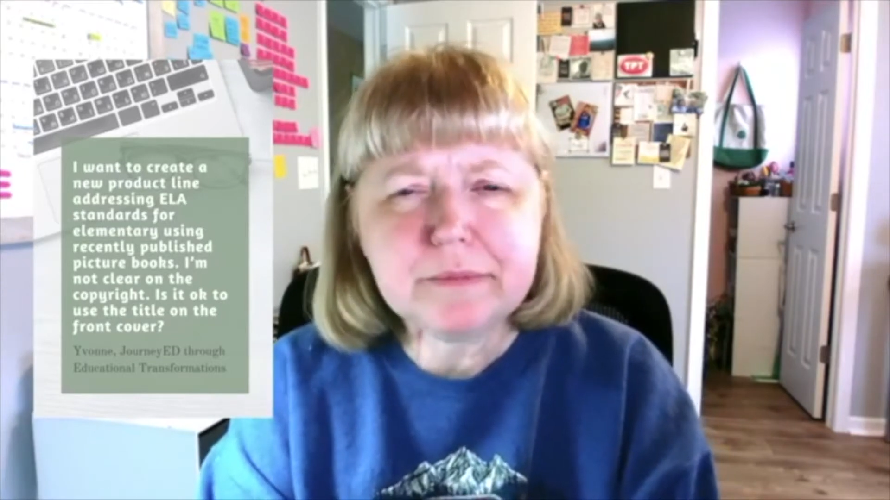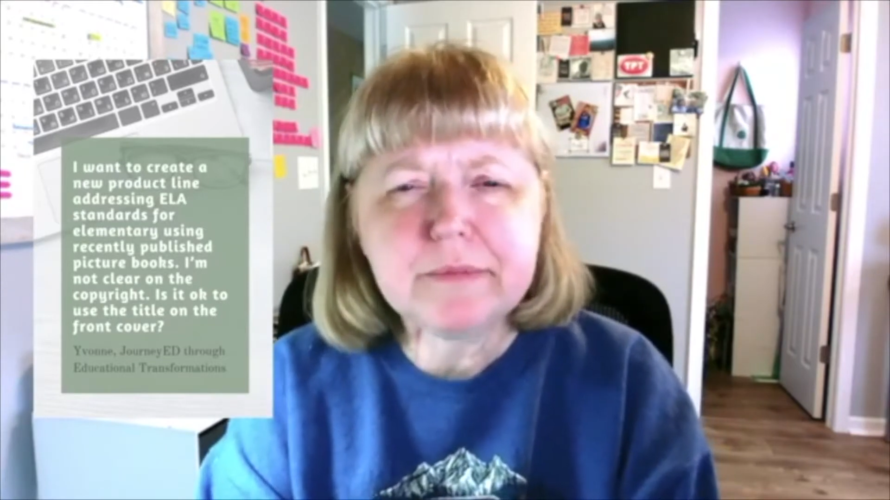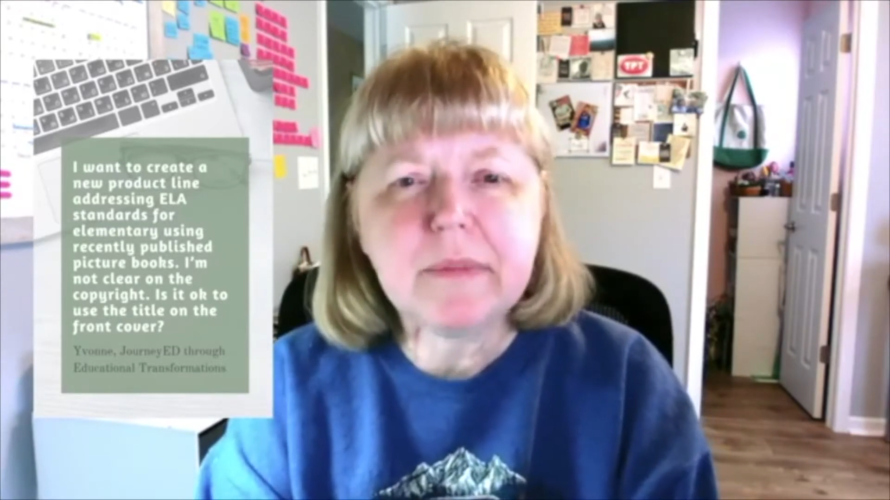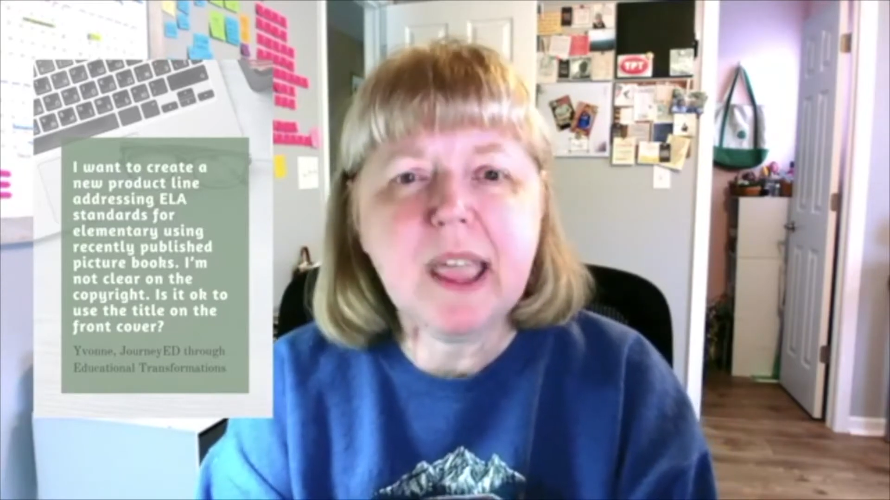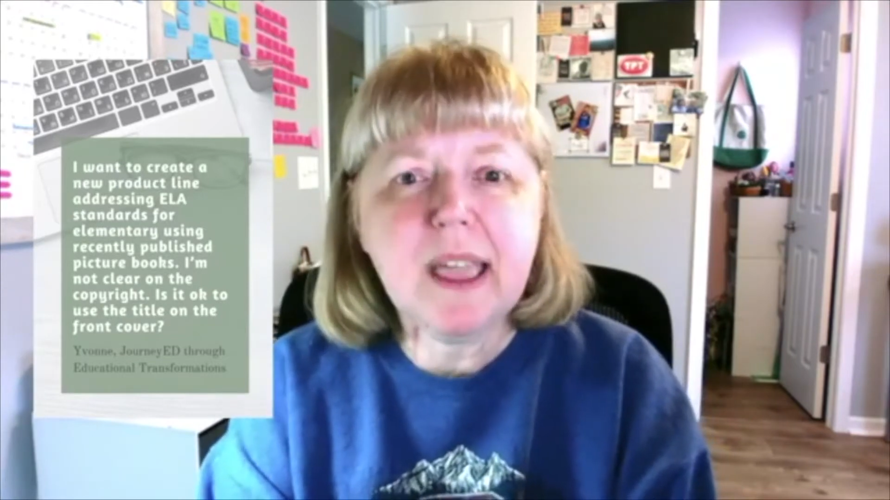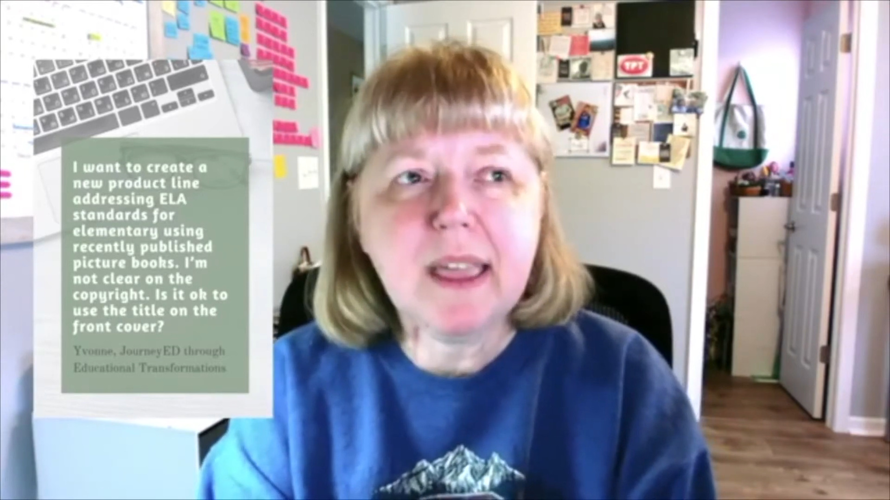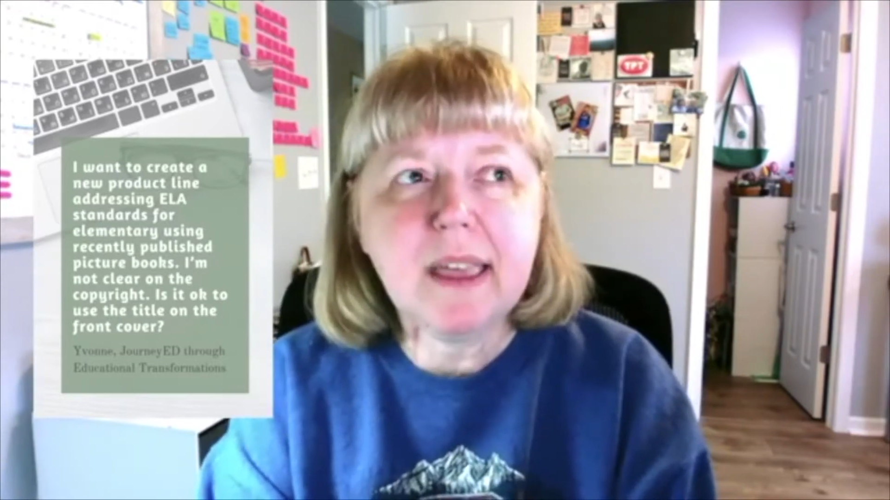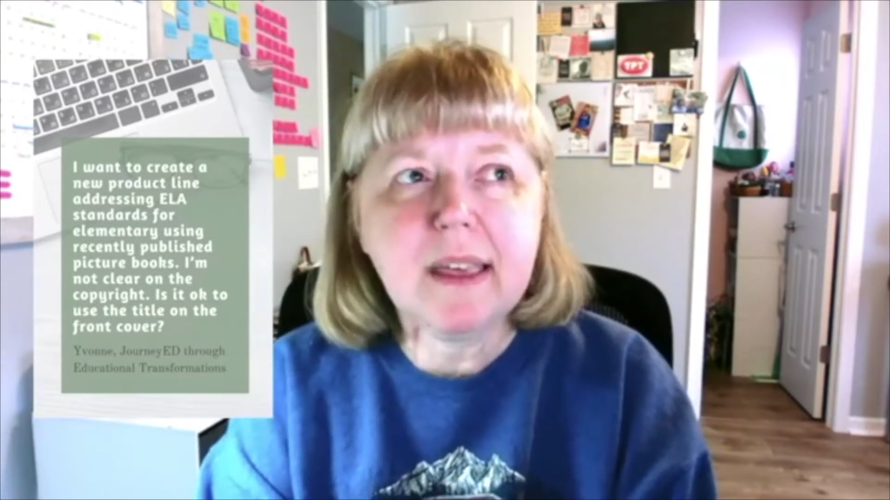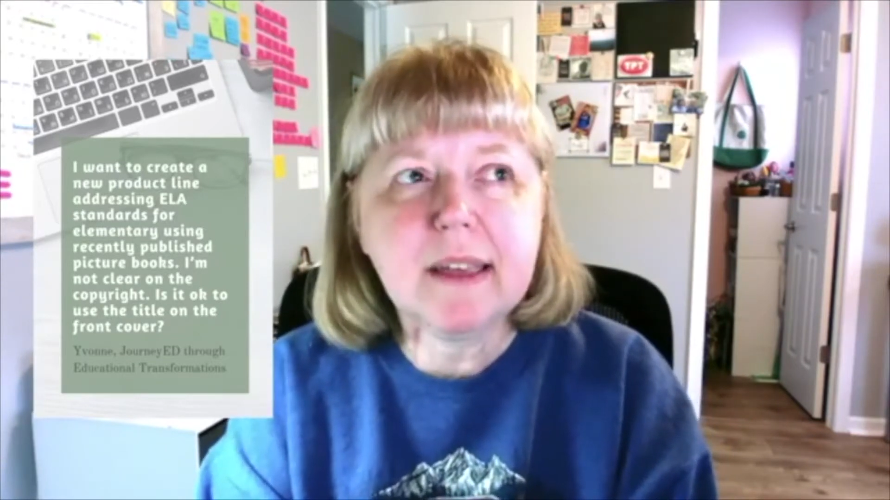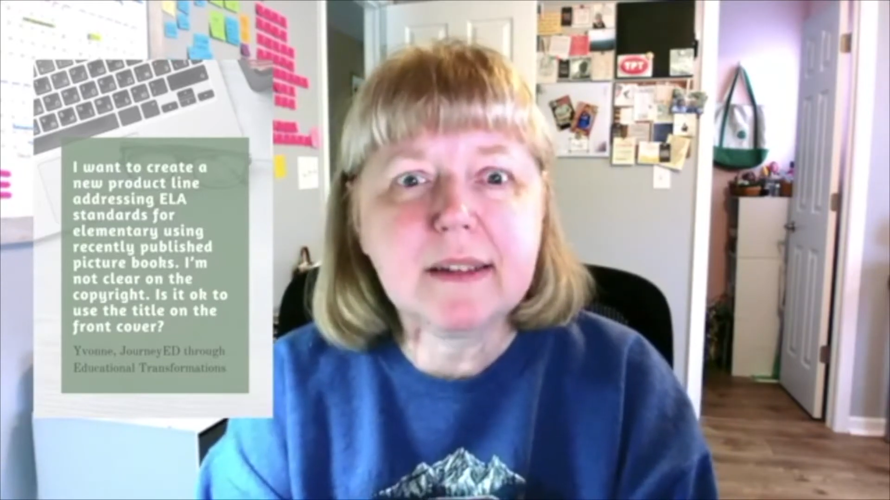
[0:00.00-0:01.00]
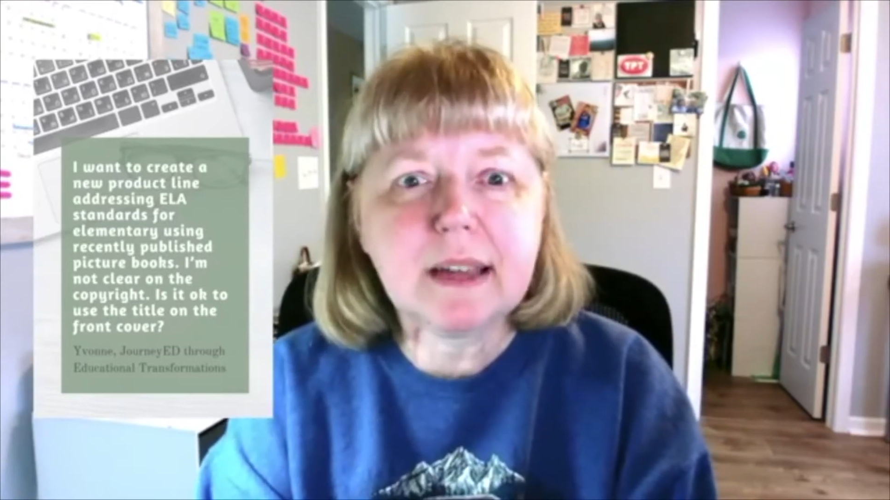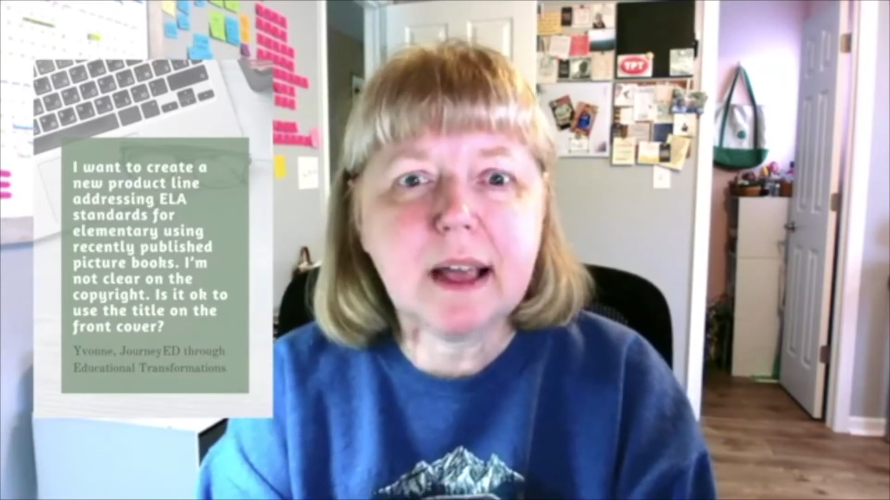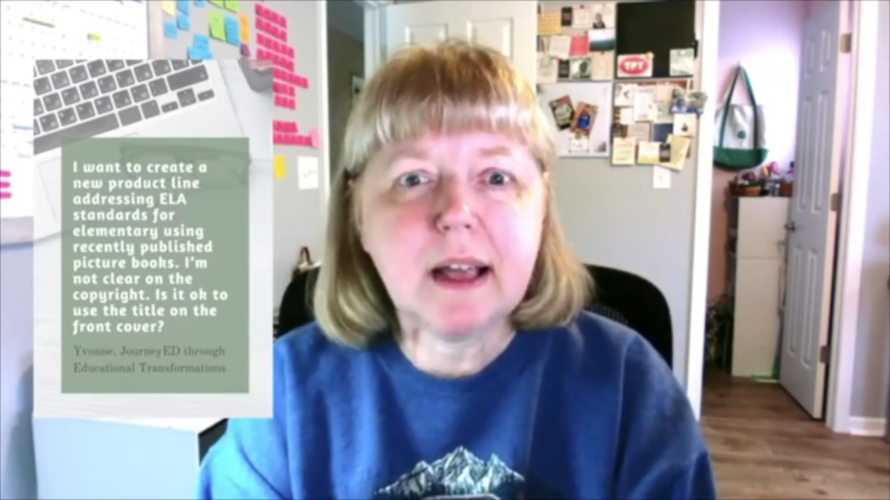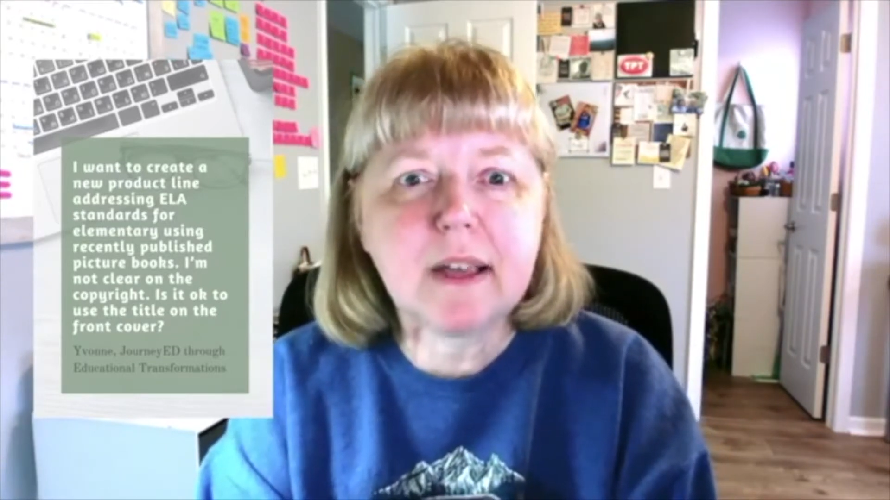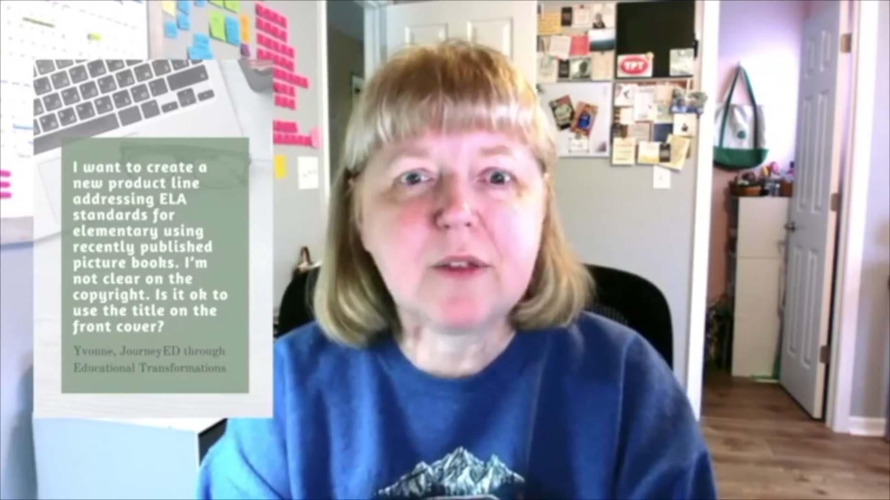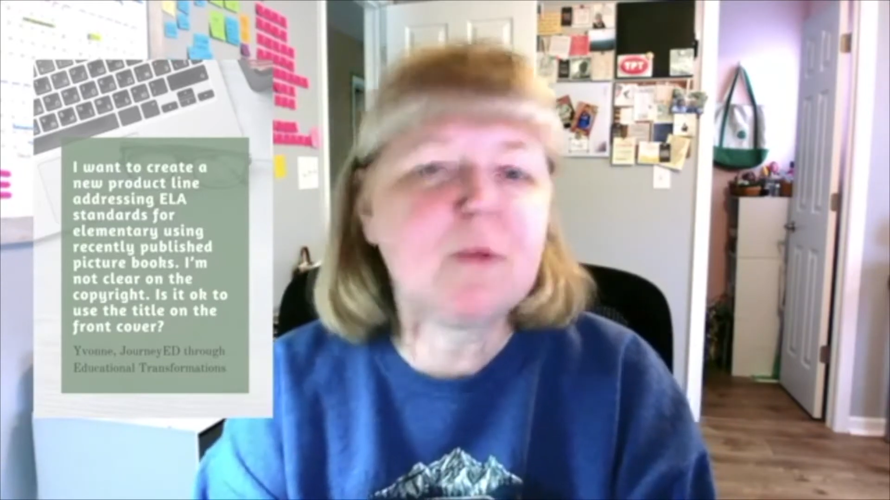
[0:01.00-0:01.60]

and you